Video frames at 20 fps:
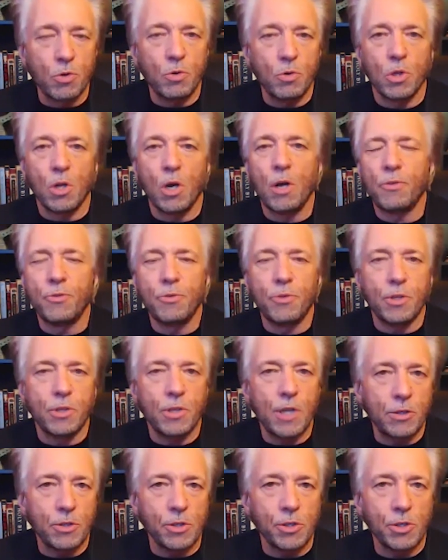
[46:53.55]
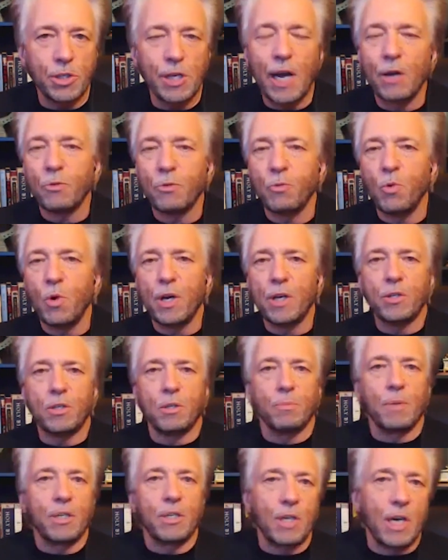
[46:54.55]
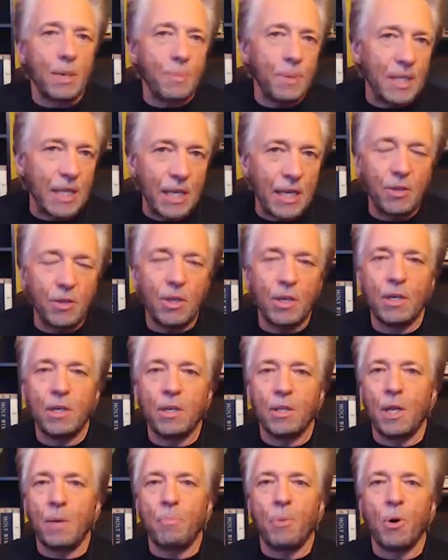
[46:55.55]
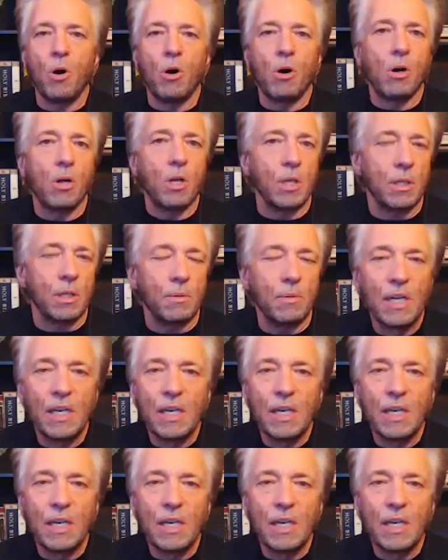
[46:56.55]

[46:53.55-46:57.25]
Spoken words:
and all through the desert Southwest, and my time in India and Nepal, and